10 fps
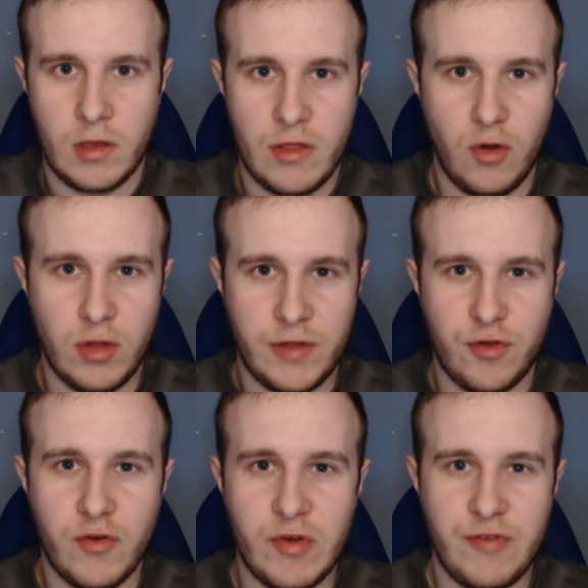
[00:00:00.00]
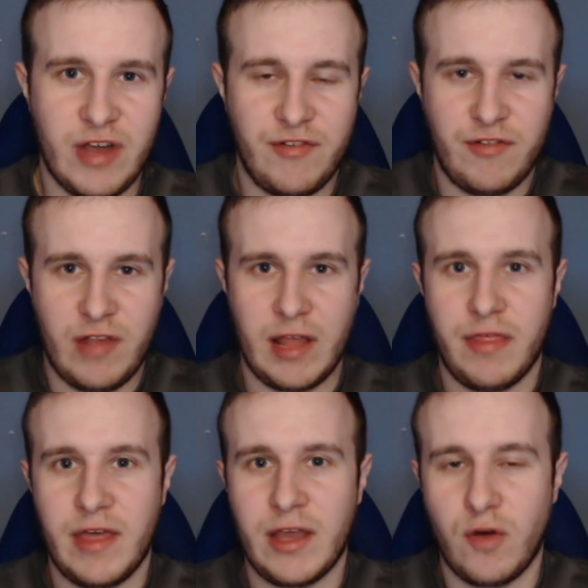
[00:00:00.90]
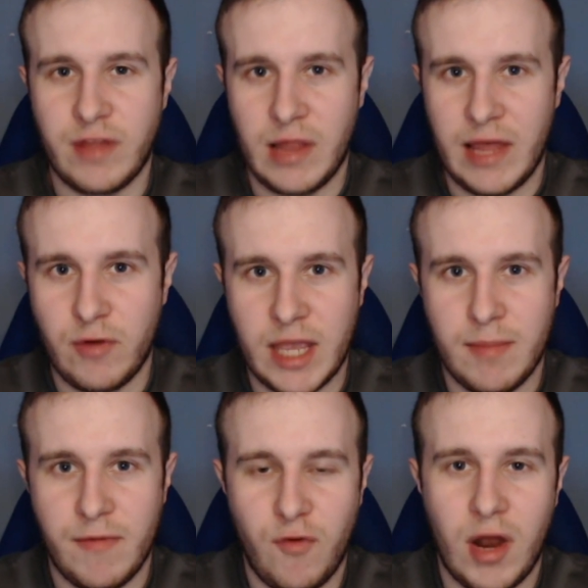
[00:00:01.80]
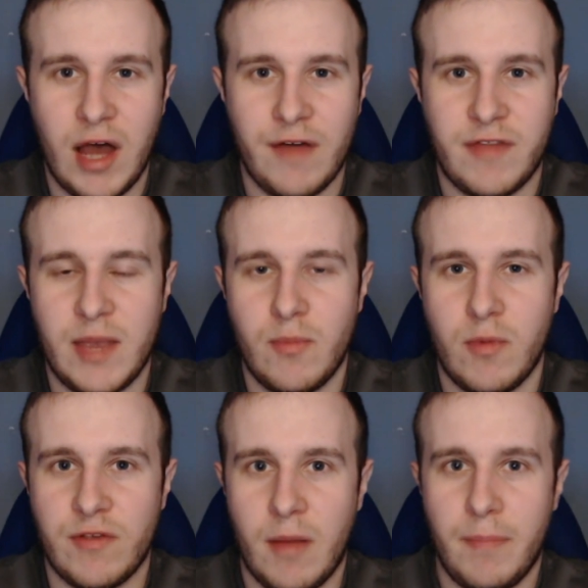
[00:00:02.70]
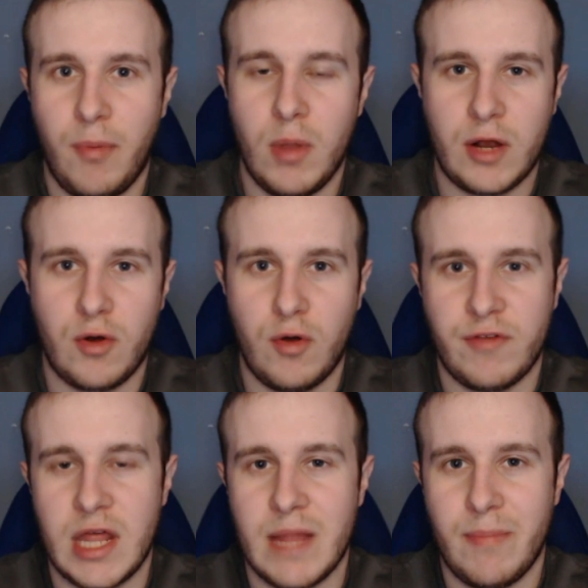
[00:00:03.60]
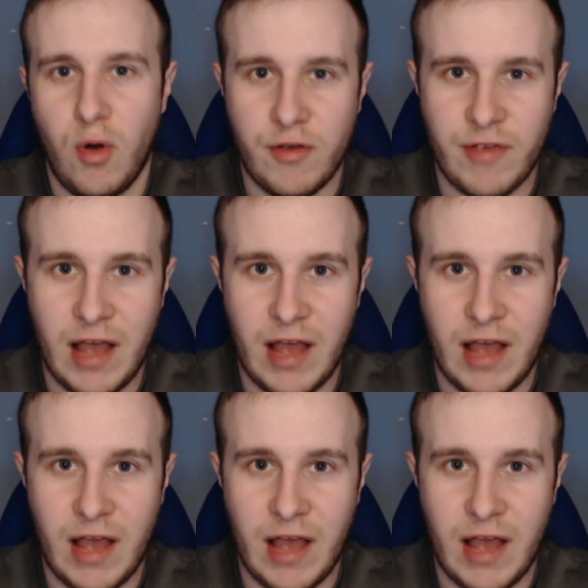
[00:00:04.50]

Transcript: The only two real chances I can think of to level the game before half-time was a bomb across into the box.